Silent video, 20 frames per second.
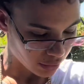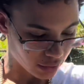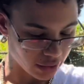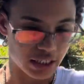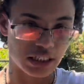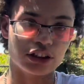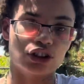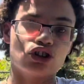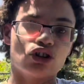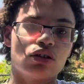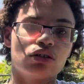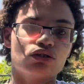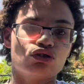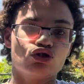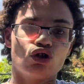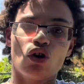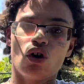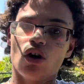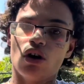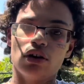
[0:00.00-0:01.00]
I just started
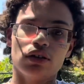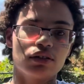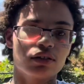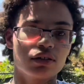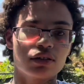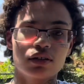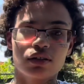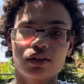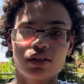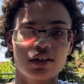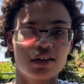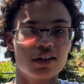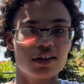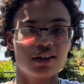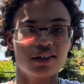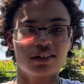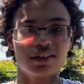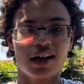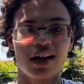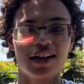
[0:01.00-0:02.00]
drawing.
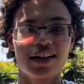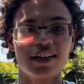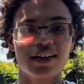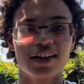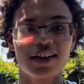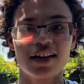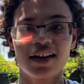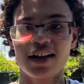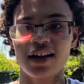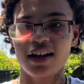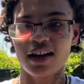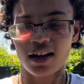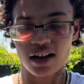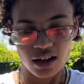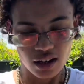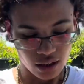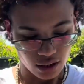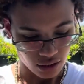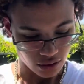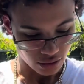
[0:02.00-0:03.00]
Like,
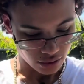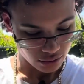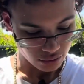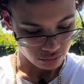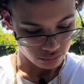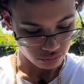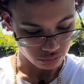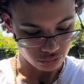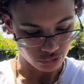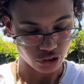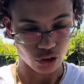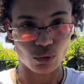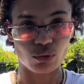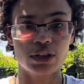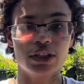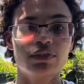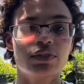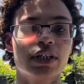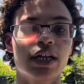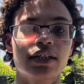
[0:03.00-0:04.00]
don't
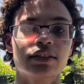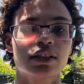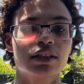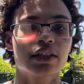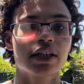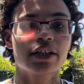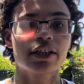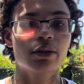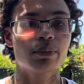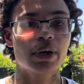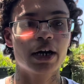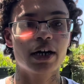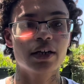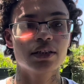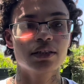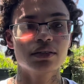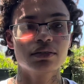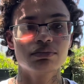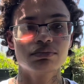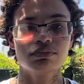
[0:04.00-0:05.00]
even have to think about
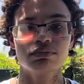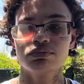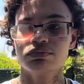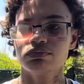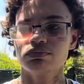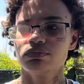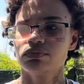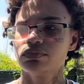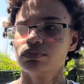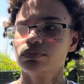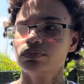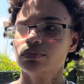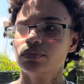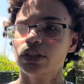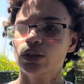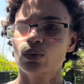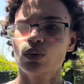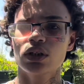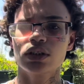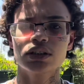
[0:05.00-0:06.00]
it. It
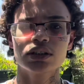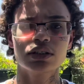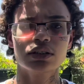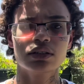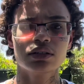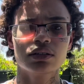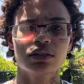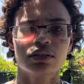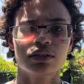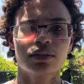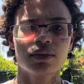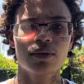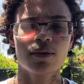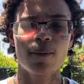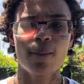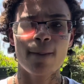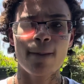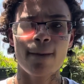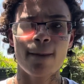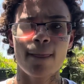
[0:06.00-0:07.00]
wasn't
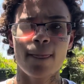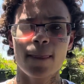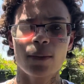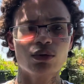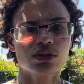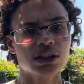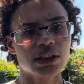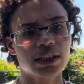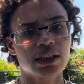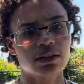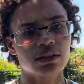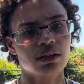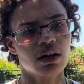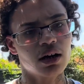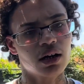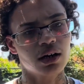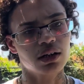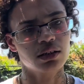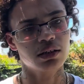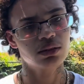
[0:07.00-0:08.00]
like a
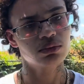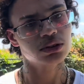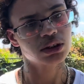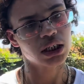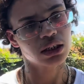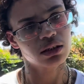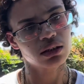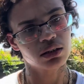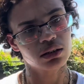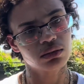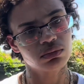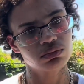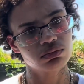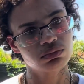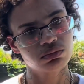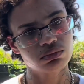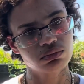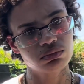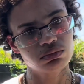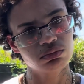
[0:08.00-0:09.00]
thought. It was like a
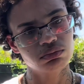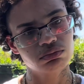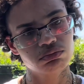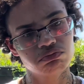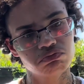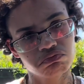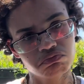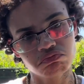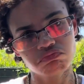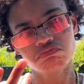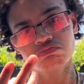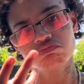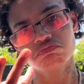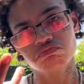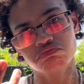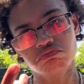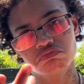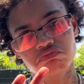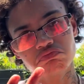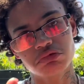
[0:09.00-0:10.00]

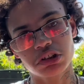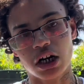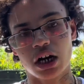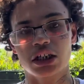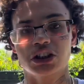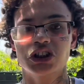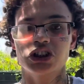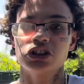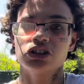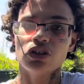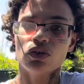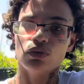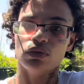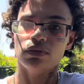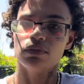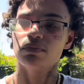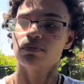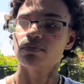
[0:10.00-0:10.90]
conscious knowing.